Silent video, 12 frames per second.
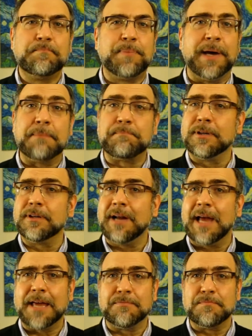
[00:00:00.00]
Pepper
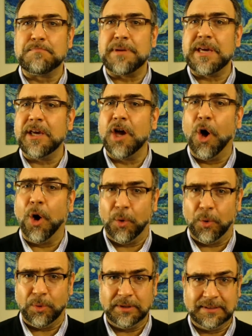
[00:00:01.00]
and B.O.